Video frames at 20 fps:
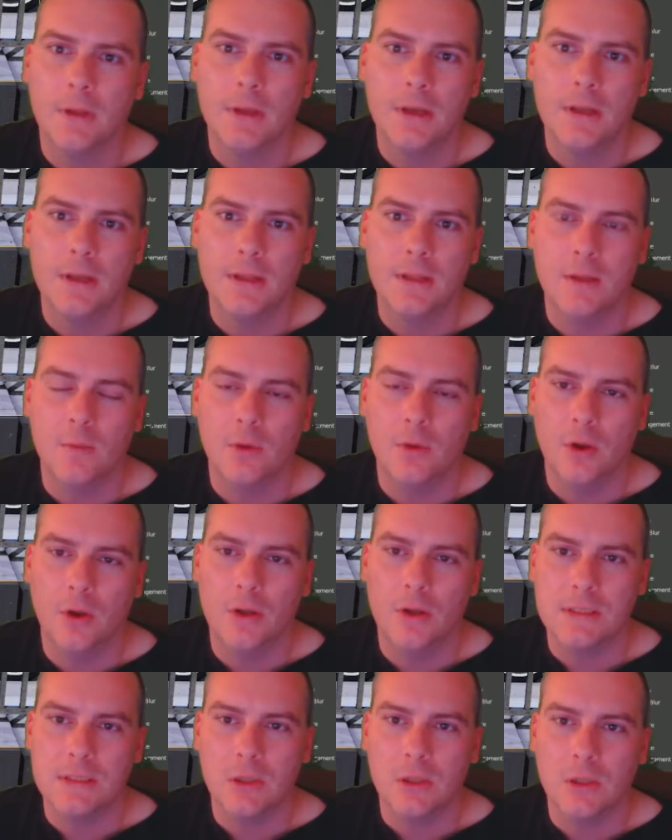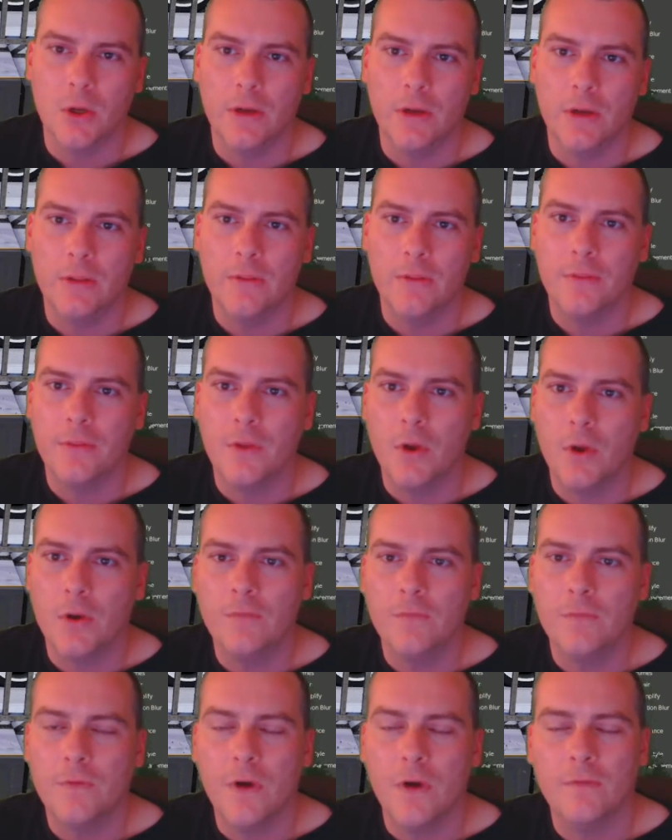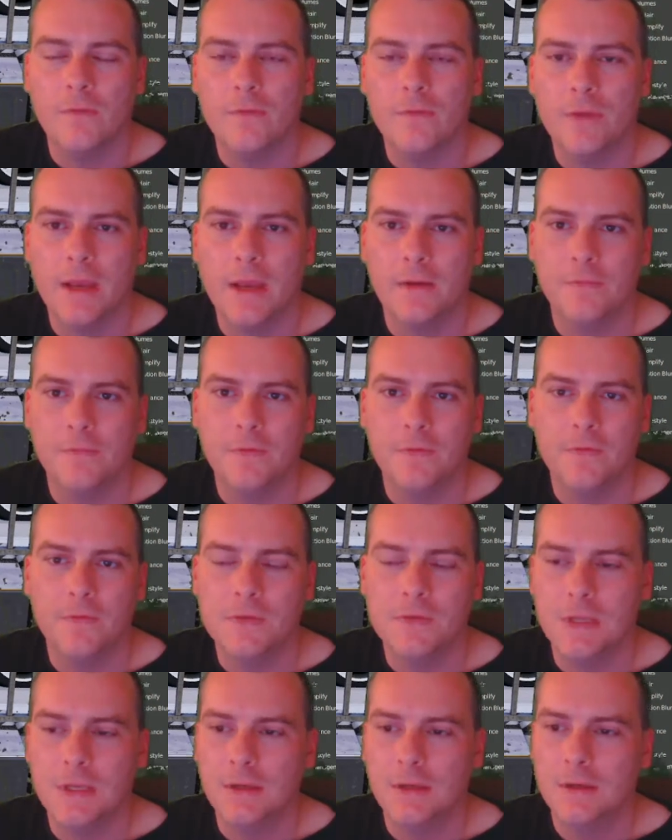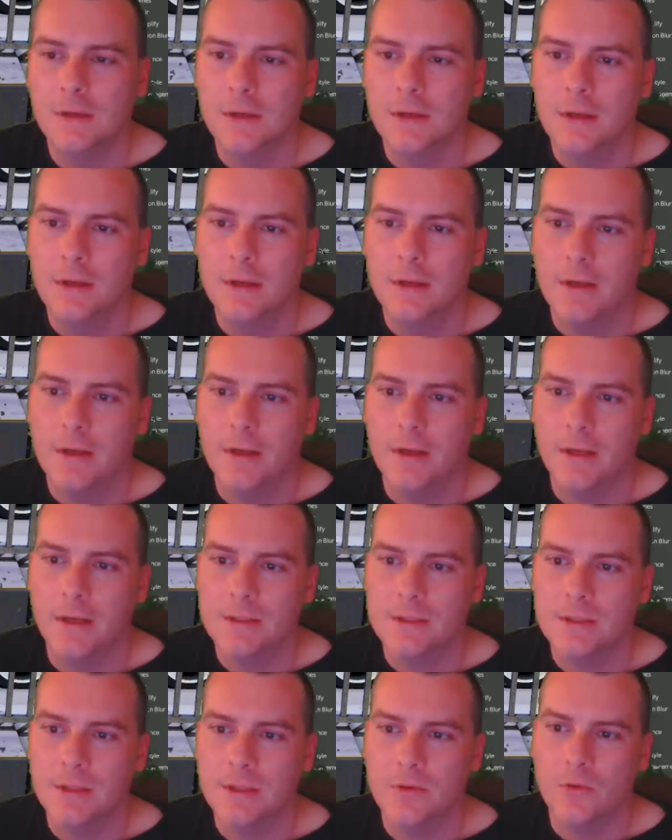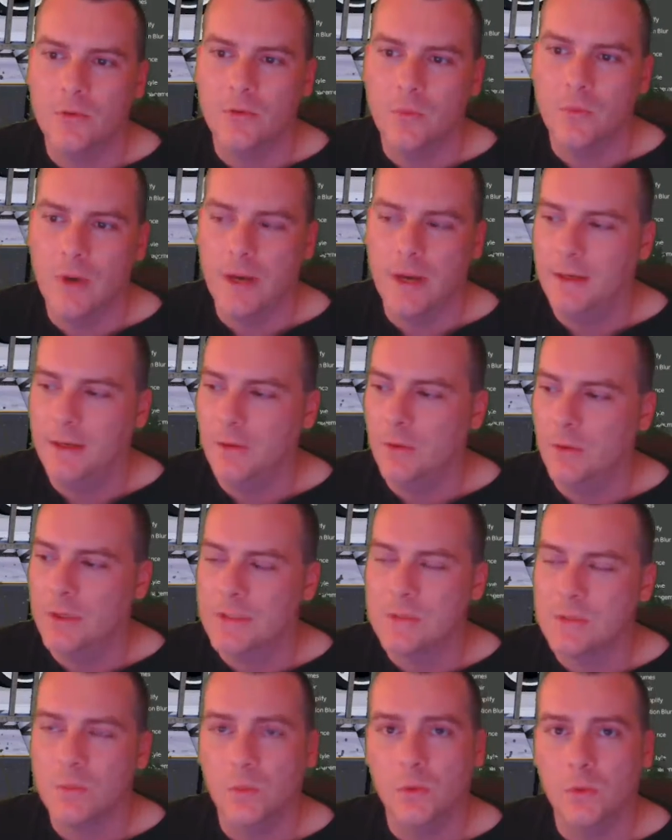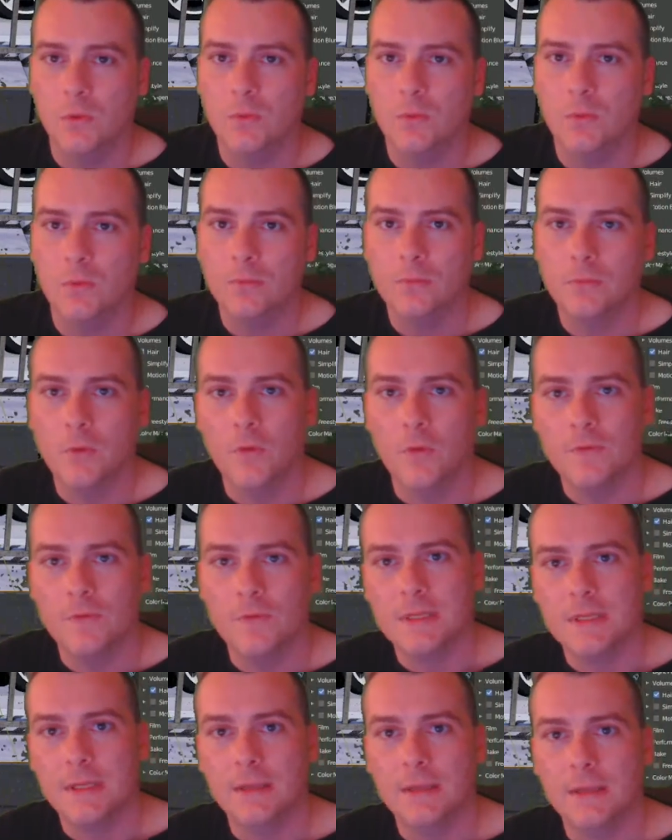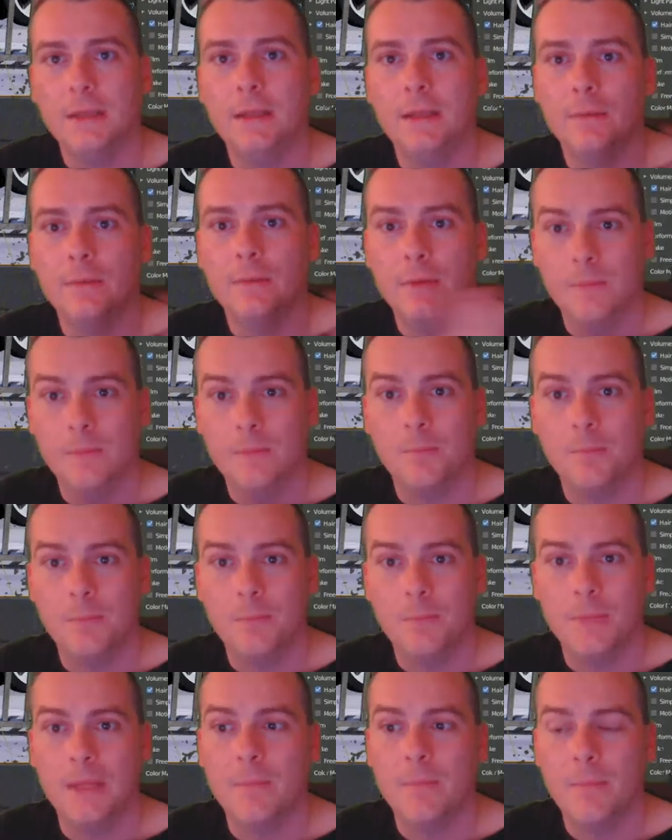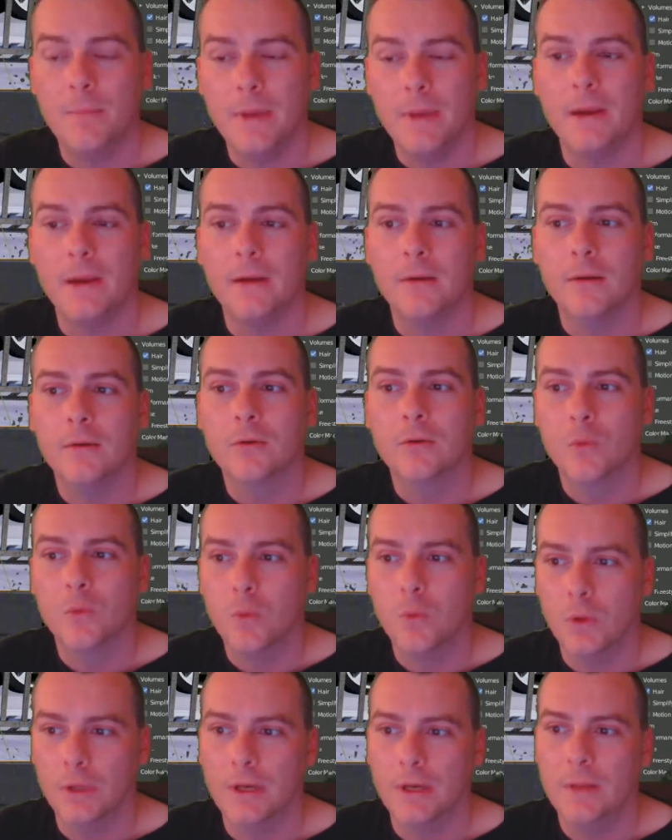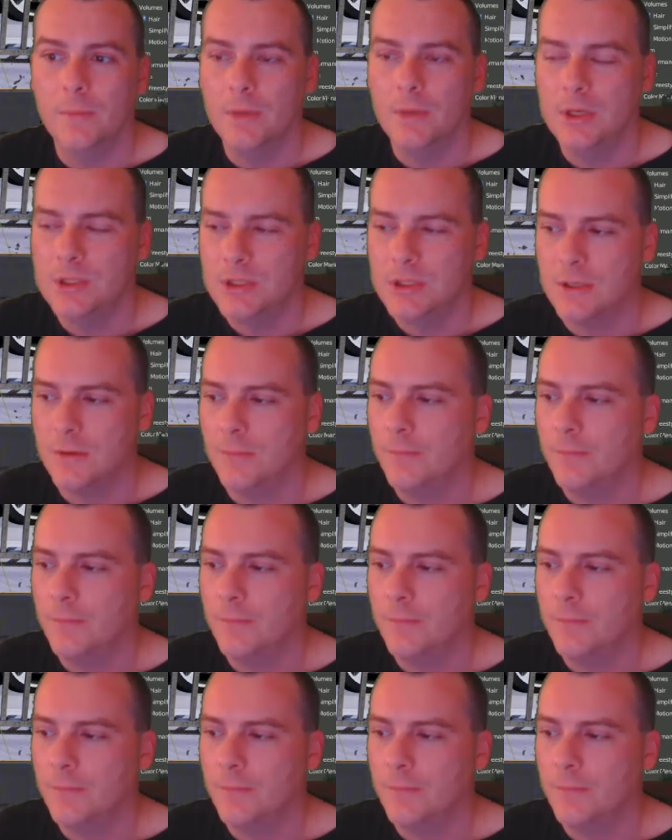and there we go, it's loading 35 out of 50. Okay, so the graininess will obviously be a better quality picture.